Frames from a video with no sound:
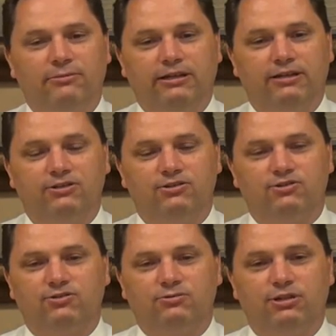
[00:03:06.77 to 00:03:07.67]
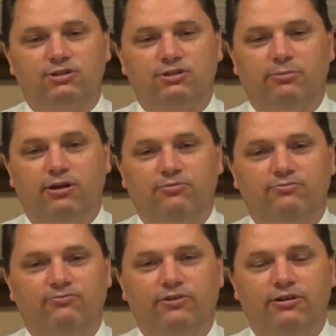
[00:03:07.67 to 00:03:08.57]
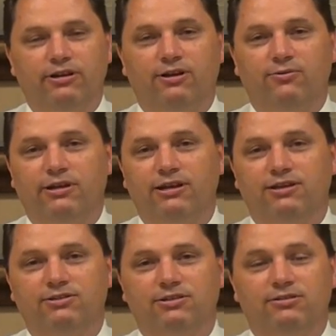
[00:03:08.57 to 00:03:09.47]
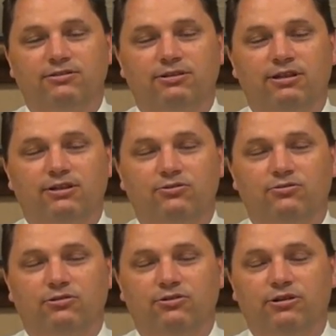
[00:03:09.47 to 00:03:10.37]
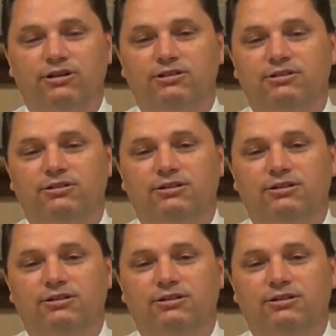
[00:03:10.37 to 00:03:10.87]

it's about figuring out ways and learning